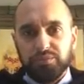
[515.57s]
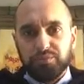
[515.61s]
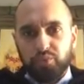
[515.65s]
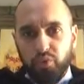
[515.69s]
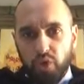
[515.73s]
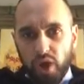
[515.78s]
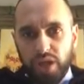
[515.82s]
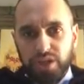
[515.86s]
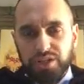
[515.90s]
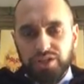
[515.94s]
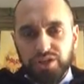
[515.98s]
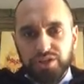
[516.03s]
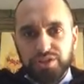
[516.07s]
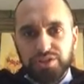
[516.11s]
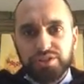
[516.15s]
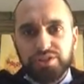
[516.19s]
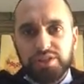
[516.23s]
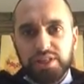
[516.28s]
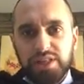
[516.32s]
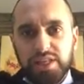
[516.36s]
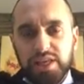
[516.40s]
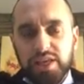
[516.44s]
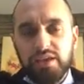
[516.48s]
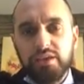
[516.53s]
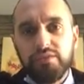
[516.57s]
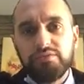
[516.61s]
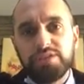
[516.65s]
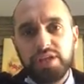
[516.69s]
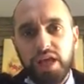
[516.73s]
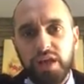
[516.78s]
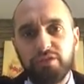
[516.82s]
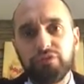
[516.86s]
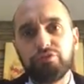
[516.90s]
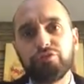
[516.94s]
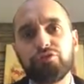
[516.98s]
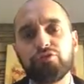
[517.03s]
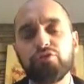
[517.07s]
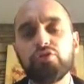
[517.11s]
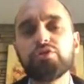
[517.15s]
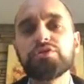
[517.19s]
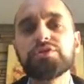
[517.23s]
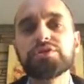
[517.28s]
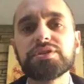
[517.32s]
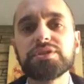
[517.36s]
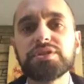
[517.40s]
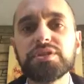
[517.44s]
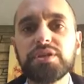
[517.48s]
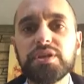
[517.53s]
branches, leaves, and
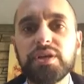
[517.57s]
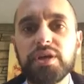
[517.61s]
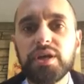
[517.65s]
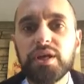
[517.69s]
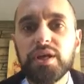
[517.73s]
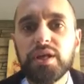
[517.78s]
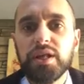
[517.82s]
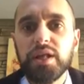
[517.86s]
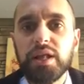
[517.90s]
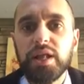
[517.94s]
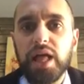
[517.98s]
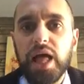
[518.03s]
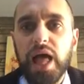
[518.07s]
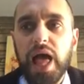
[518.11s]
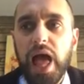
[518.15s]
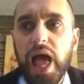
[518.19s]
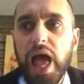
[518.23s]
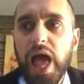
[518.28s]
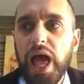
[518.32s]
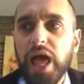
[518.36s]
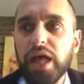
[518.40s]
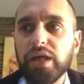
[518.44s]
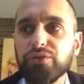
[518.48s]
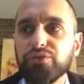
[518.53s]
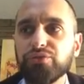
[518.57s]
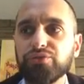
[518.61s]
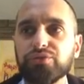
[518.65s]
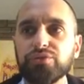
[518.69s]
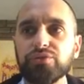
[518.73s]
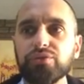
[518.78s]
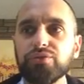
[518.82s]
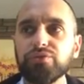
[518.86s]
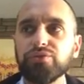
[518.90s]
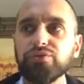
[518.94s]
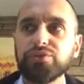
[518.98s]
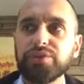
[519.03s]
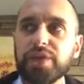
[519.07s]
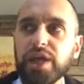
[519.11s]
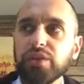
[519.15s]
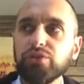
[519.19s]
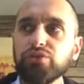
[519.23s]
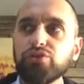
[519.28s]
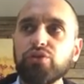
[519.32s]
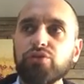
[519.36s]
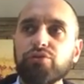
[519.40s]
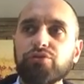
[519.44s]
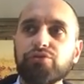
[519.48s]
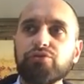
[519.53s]
fruits, and
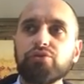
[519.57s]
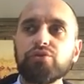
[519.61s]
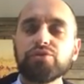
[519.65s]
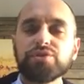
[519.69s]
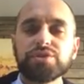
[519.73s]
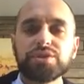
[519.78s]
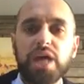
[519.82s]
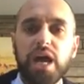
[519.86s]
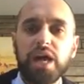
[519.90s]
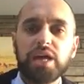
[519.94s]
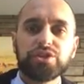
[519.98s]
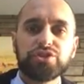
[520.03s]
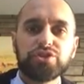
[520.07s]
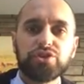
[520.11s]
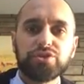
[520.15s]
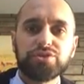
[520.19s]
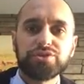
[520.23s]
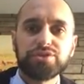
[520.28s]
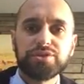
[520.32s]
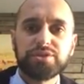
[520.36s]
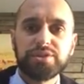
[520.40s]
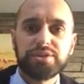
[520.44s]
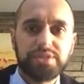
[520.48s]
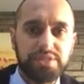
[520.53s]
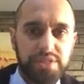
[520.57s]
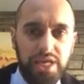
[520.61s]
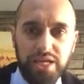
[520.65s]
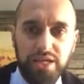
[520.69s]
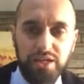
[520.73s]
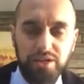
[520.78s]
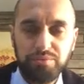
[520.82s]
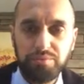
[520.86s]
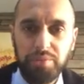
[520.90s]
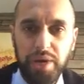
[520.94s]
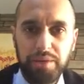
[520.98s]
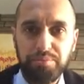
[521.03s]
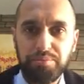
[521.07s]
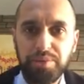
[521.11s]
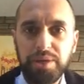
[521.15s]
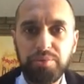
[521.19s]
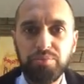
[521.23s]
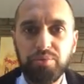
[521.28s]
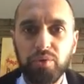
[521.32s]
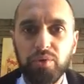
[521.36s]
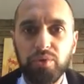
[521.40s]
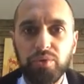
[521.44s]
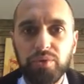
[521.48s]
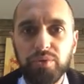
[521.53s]
then the fruits are just taken by
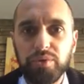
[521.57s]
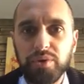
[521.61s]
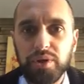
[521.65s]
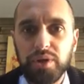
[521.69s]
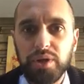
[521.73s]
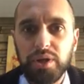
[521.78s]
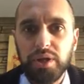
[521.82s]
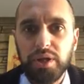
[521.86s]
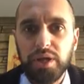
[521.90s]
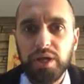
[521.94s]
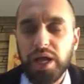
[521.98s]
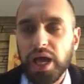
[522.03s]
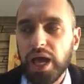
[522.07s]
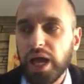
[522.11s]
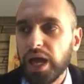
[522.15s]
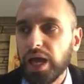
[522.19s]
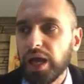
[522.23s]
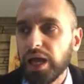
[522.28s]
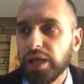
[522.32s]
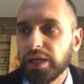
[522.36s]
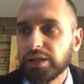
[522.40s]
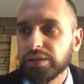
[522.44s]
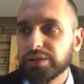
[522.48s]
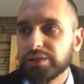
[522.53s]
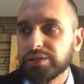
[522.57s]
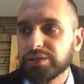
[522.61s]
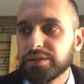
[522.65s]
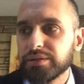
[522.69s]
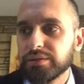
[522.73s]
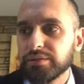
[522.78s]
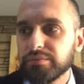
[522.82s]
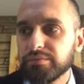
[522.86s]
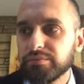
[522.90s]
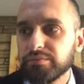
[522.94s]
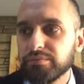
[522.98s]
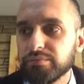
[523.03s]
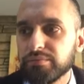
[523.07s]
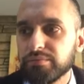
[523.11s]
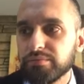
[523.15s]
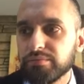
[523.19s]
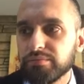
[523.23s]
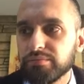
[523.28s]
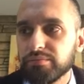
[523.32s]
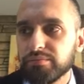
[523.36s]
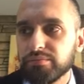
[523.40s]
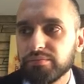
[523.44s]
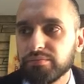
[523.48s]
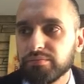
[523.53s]
people, and
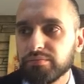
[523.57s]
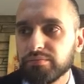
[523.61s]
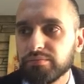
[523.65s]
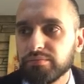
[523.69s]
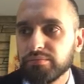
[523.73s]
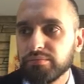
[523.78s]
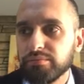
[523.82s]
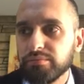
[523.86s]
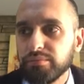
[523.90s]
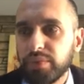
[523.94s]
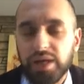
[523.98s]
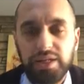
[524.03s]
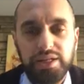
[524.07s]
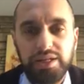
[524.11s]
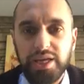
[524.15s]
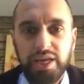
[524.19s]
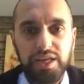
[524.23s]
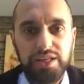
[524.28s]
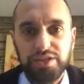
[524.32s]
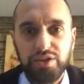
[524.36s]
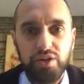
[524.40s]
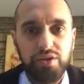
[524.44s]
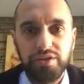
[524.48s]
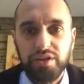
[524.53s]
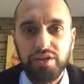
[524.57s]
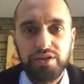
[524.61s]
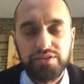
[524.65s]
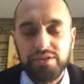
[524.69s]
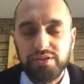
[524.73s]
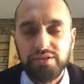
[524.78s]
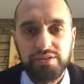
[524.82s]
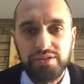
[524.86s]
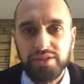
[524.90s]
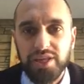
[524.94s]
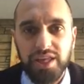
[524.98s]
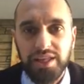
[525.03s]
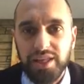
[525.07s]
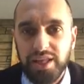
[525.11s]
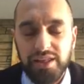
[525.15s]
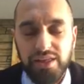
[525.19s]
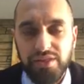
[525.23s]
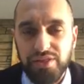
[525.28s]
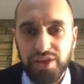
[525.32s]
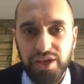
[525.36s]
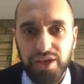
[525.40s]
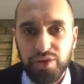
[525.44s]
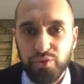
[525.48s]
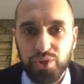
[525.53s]
he doesn't get
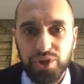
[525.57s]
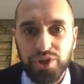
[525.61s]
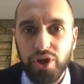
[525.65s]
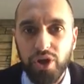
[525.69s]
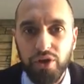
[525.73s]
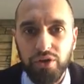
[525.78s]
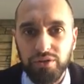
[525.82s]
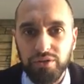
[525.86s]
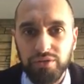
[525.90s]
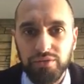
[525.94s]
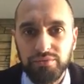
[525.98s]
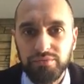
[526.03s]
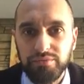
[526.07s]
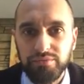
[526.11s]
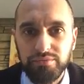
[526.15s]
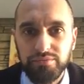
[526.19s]
anything in return.